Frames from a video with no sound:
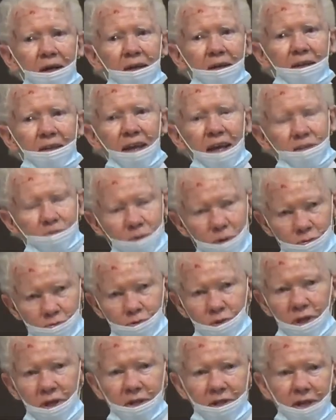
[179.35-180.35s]

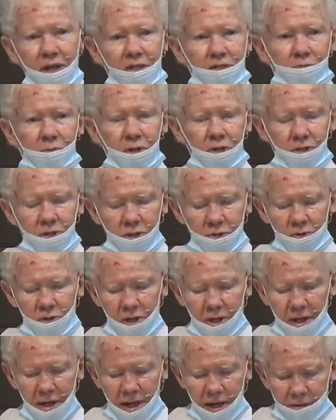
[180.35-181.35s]
that's what you
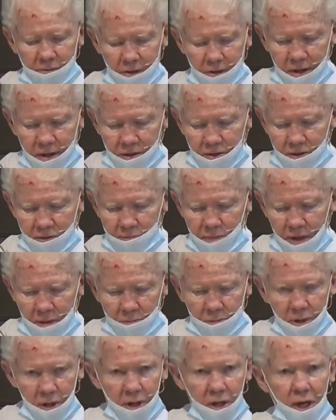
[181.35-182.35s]
and I have to
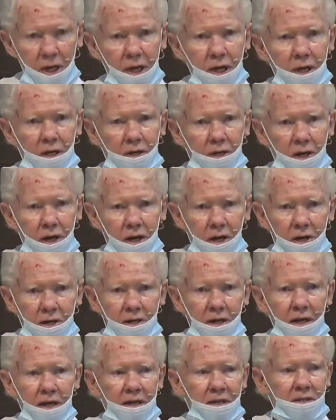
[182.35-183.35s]
remember.
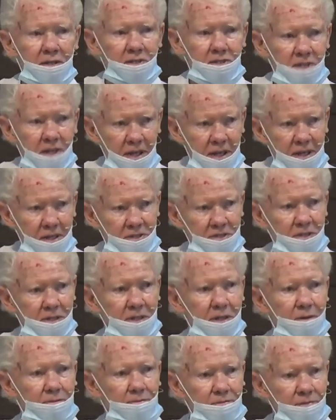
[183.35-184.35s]
God sees
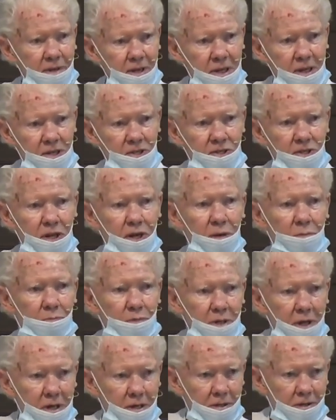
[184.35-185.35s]
the finished
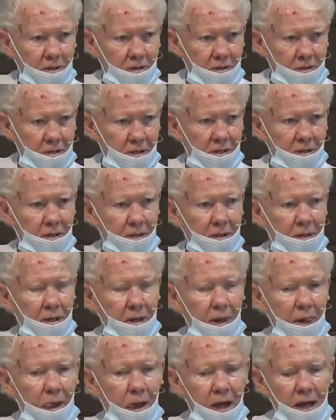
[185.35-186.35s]
product.
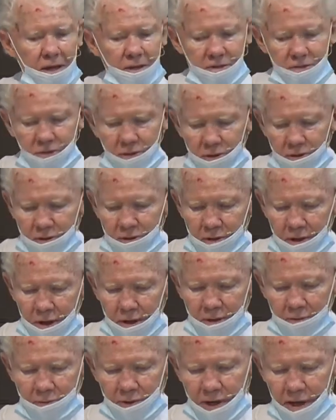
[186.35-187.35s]
And so
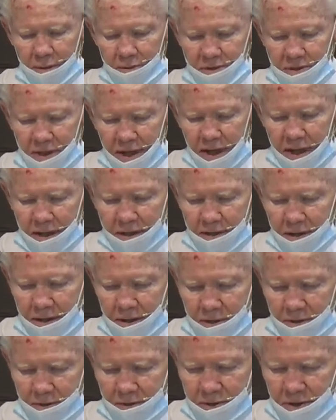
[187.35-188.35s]
what I'm saying to
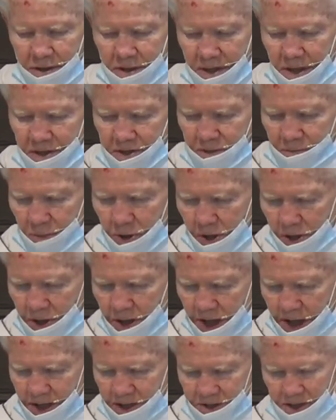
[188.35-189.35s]
you this
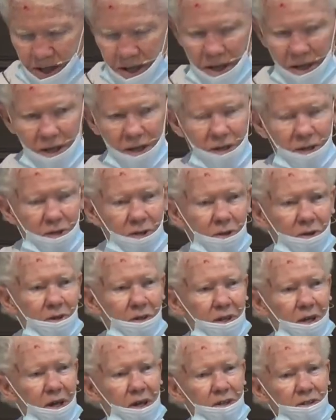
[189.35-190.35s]
morning is,
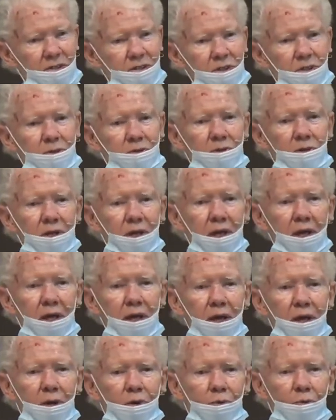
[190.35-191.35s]
don't unduly
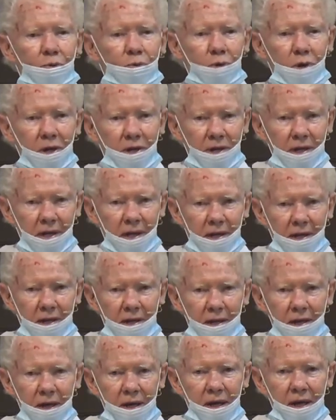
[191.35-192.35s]
worry.
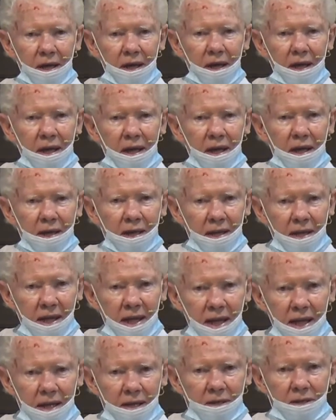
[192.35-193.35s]
In
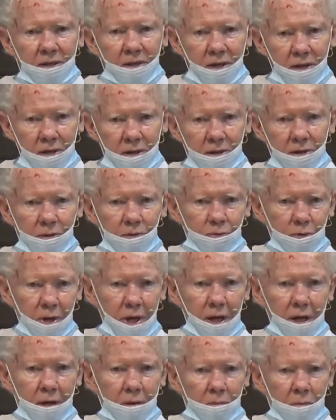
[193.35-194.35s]
the end, all
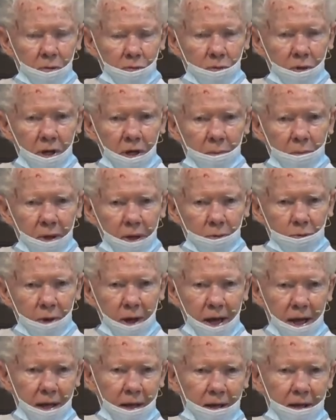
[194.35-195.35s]
will be well.